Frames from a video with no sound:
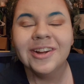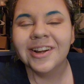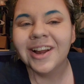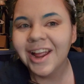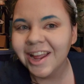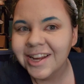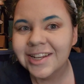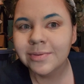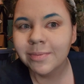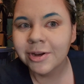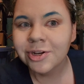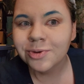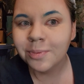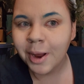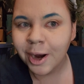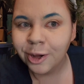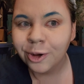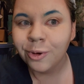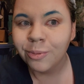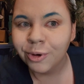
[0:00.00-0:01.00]
liked my
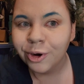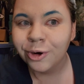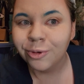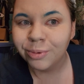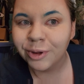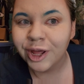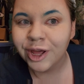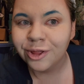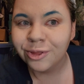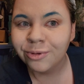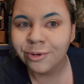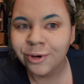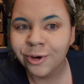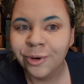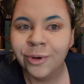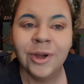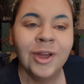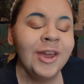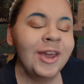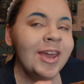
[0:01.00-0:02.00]
Dramatical Murder playthrough.